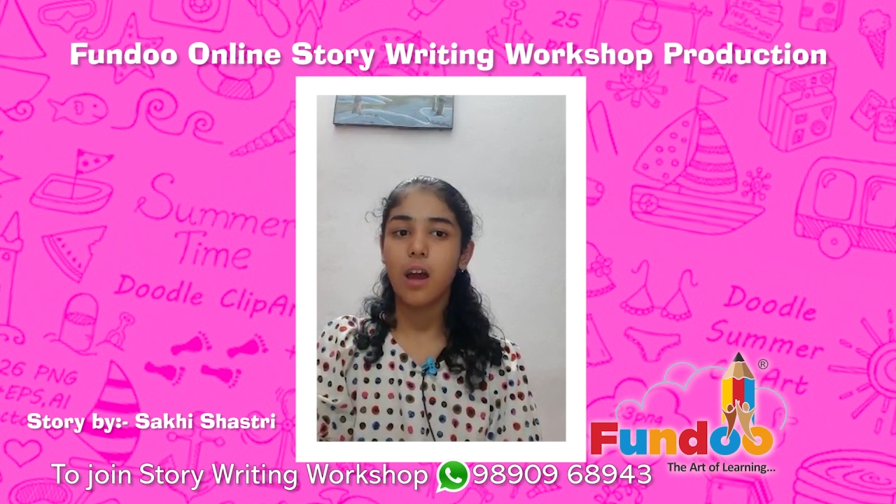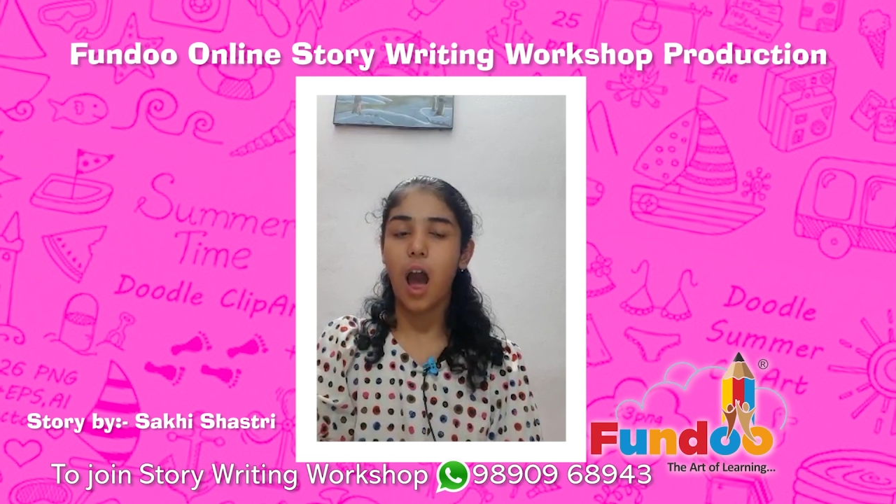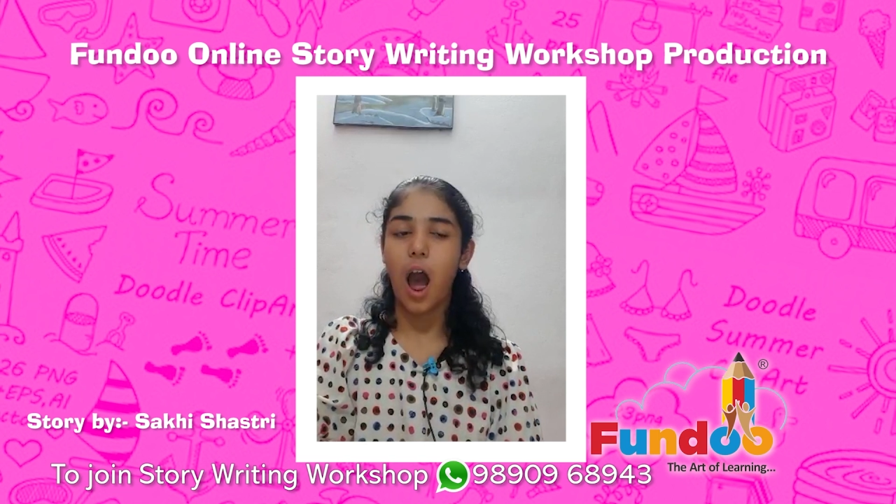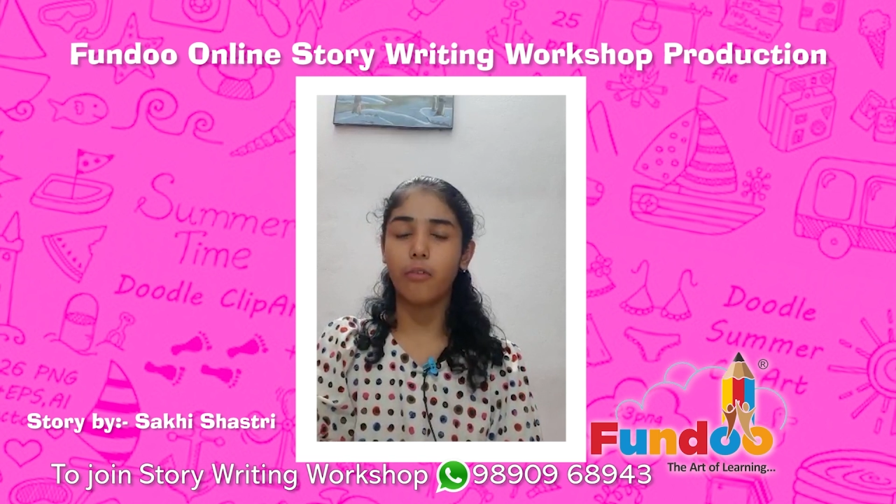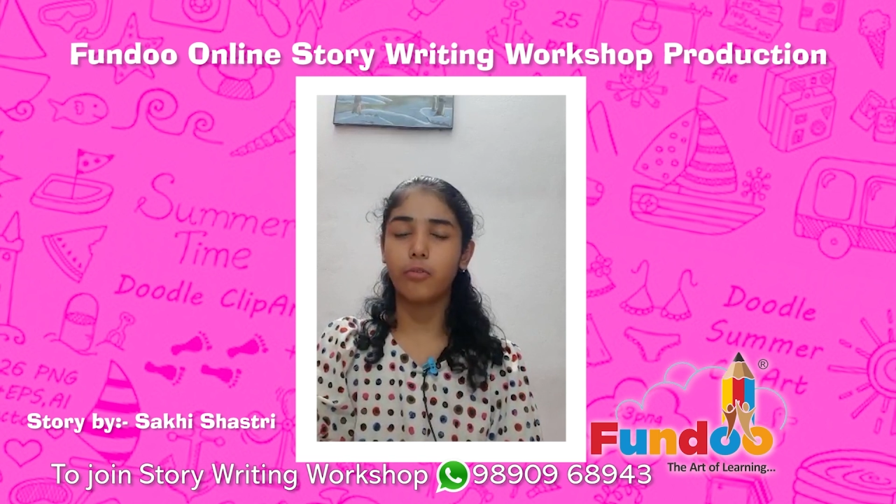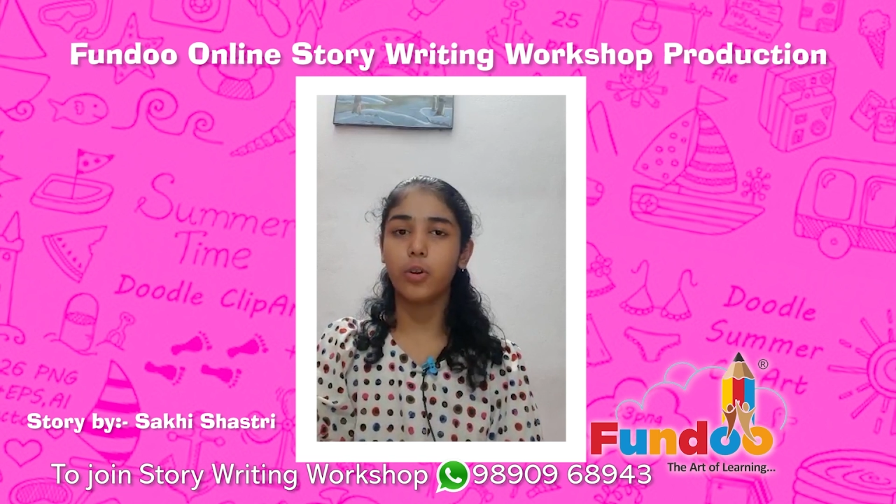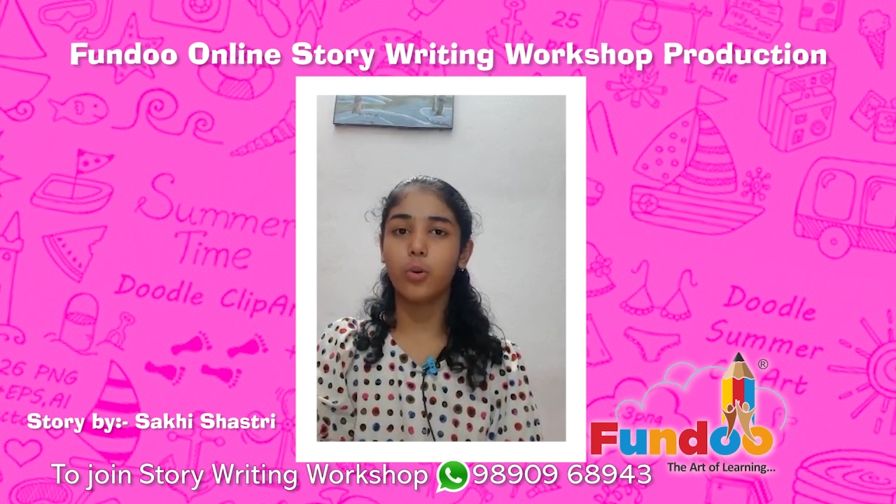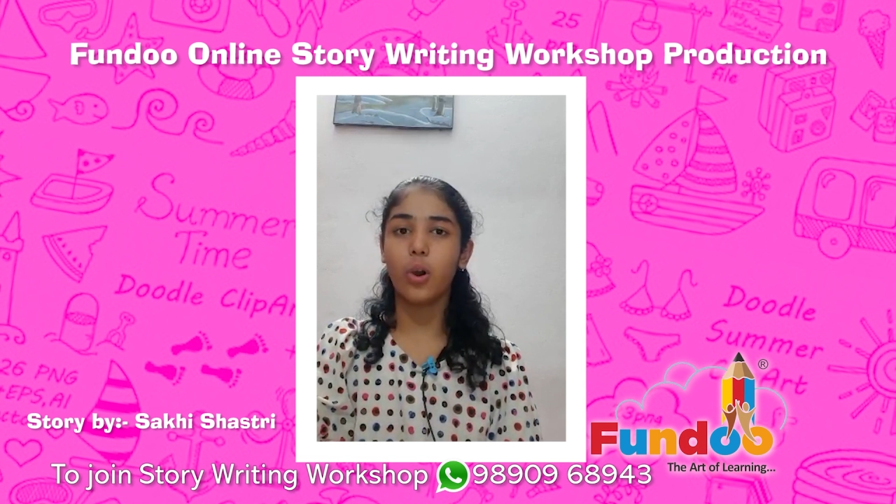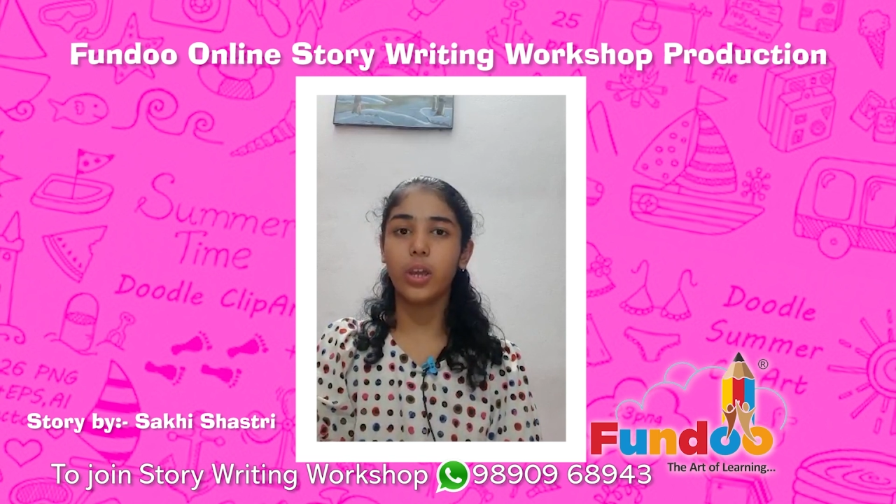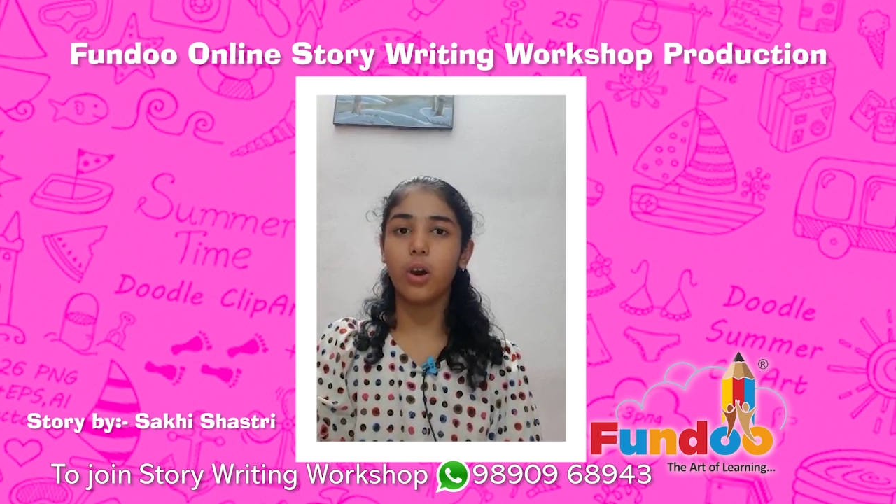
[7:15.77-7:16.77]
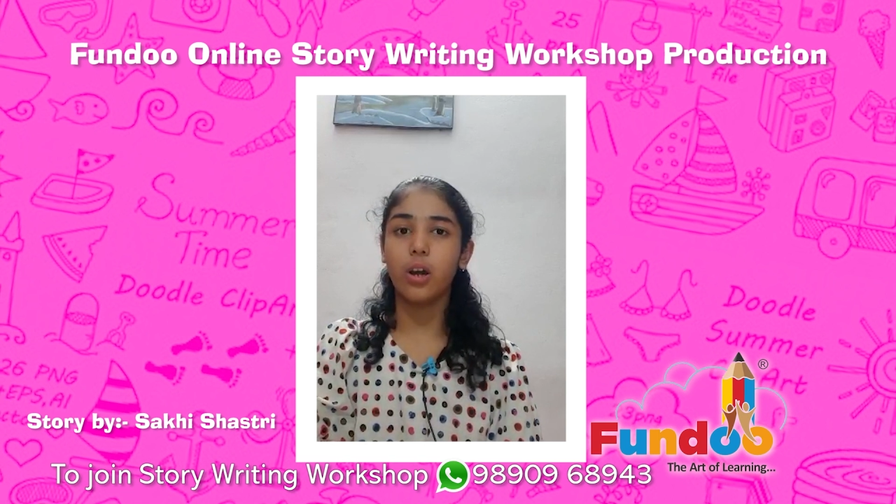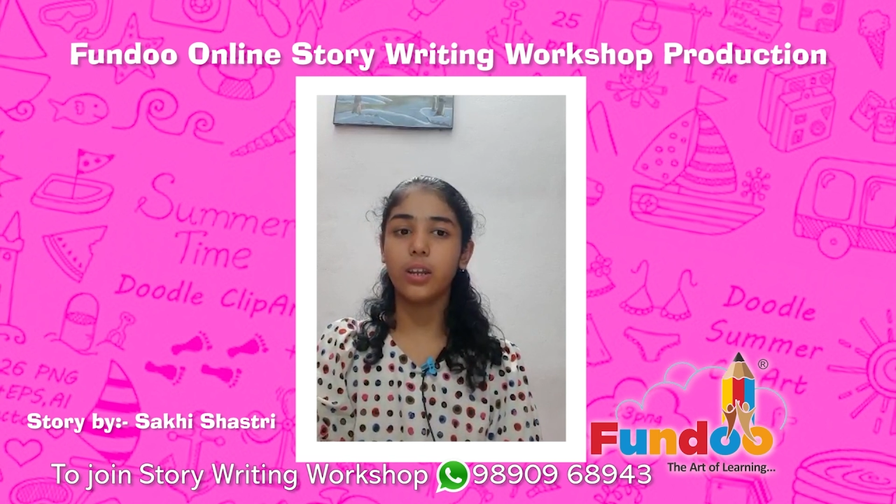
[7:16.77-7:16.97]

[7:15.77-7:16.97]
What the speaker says: After going on